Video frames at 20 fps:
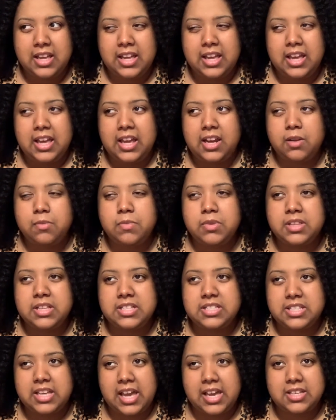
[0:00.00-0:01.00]
It didn't really
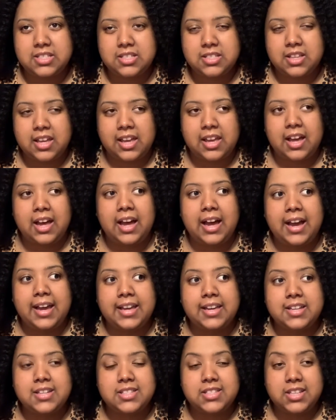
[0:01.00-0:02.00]
taste like, I
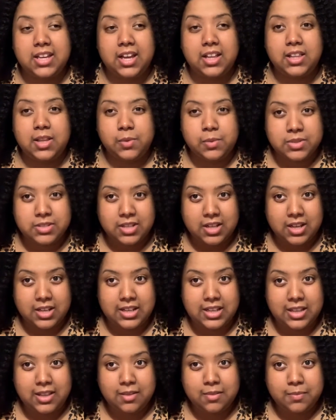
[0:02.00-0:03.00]
could tell it was
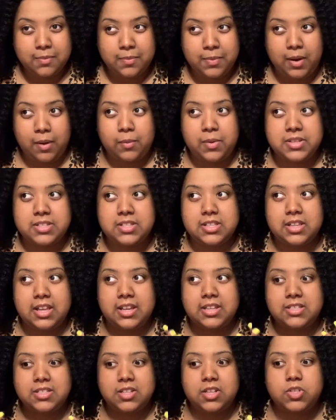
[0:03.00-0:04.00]
honey, but it wasn't
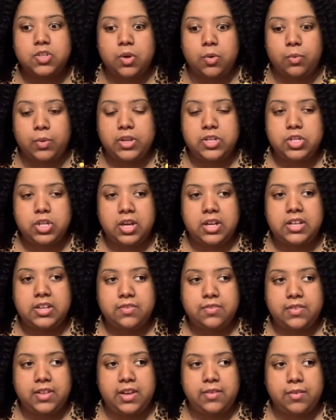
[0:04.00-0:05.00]
like such a rich honey
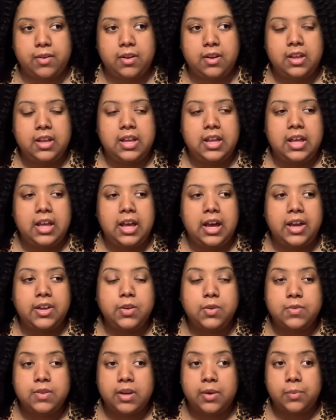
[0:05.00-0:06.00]
flavor. I
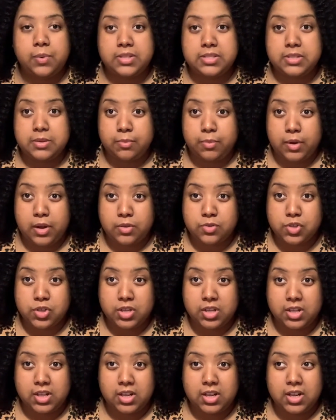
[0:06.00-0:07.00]
knew that it wasn't brown
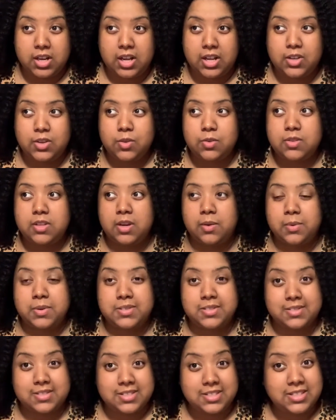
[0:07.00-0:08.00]
sugar. I knew that it
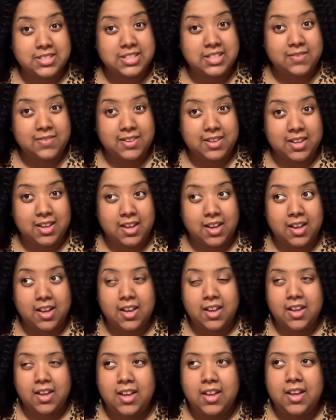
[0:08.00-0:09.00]
wasn't stevia,
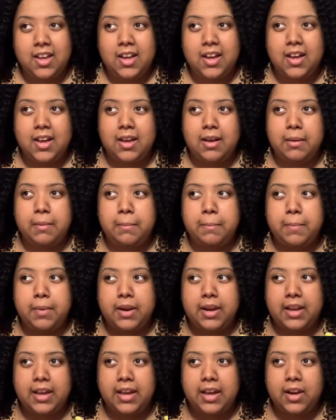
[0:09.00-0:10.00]
but
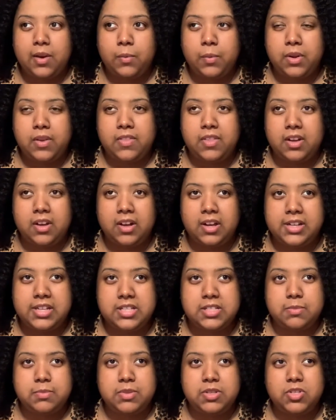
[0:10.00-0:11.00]
I kind of wanted the honey
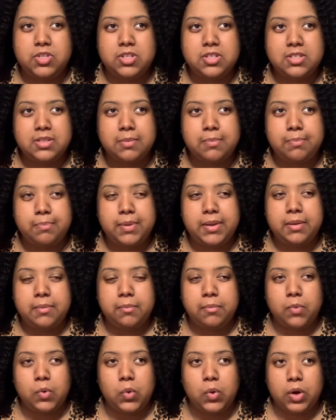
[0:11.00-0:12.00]
to be just a bit
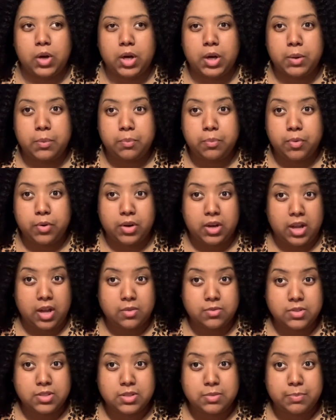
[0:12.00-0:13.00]
more
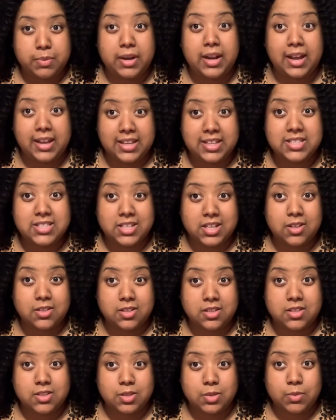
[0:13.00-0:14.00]
pronounced, but I could tell
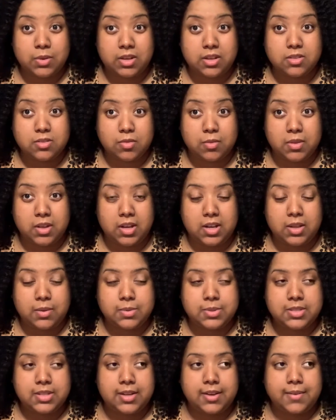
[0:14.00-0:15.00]
that the sweetness from the honey
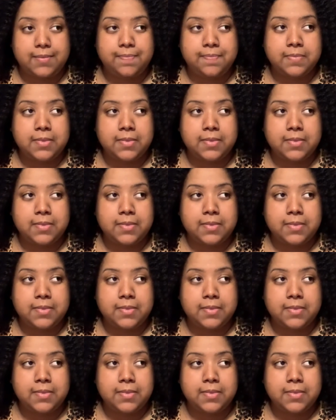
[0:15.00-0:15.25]
was there.